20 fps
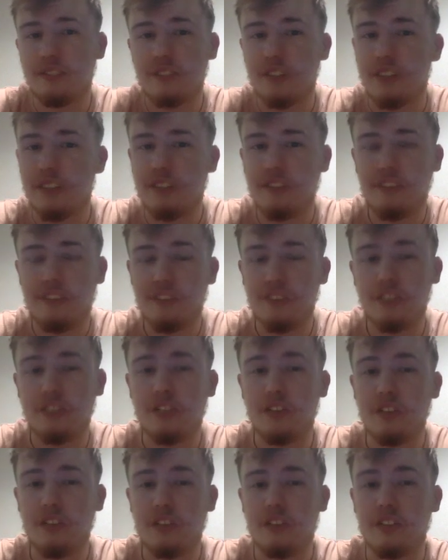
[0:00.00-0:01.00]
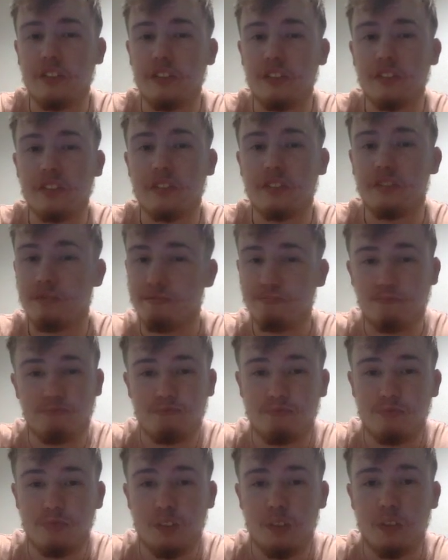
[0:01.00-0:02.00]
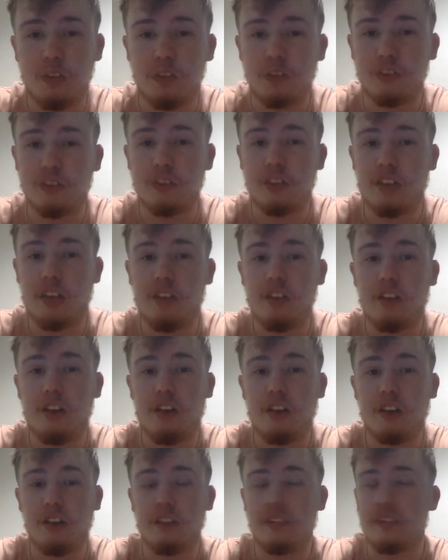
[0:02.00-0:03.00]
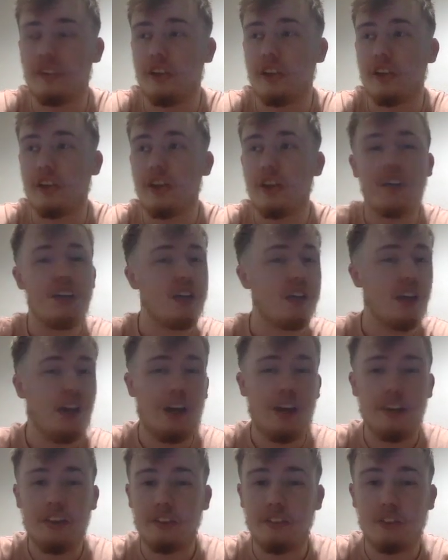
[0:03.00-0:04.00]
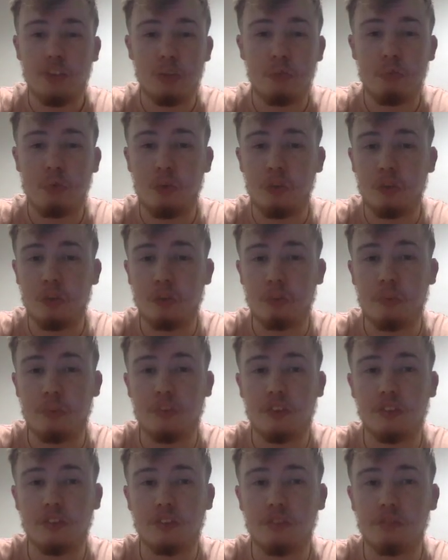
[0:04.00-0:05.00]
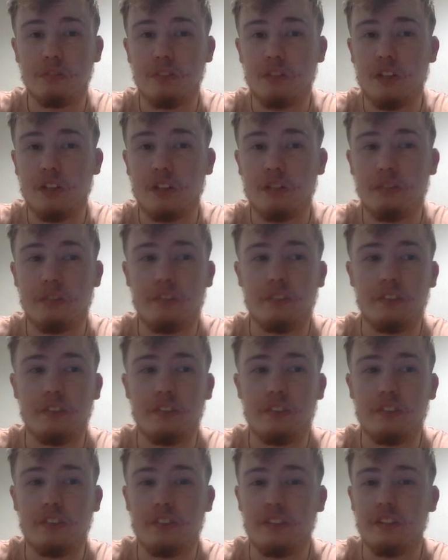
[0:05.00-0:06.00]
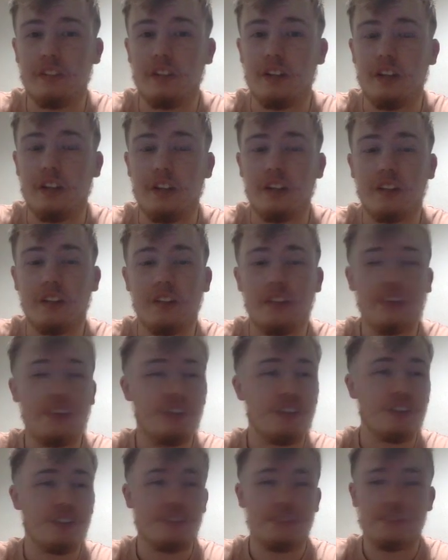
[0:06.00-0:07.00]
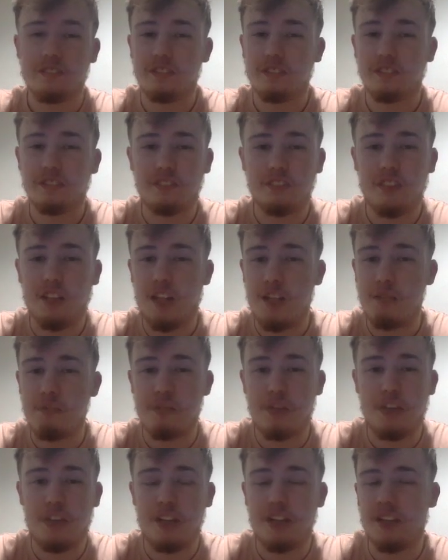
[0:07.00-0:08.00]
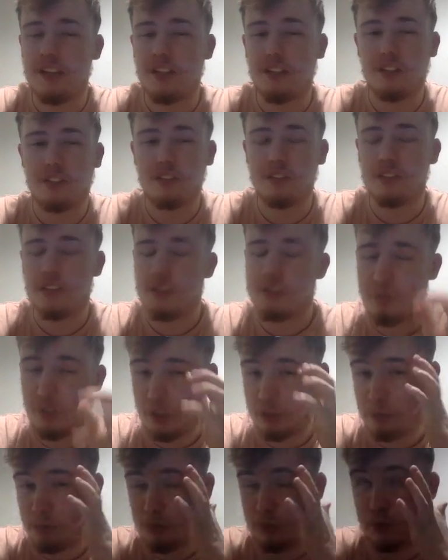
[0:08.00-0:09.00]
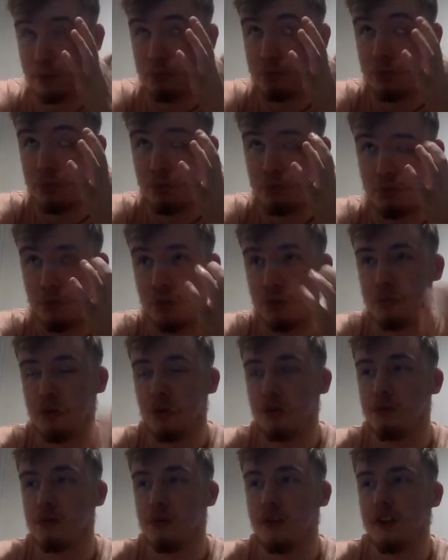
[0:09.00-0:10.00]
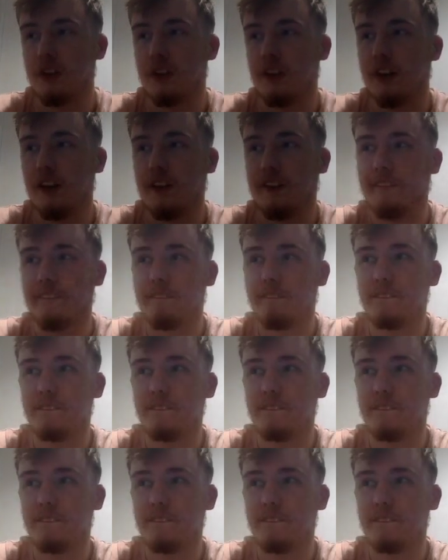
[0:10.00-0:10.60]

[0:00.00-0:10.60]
if everything's good, then just, you know, carry on. It's like any of the sports that's been talked about recently, like NBA, yeah, I know the NBA has been postponed, but, like,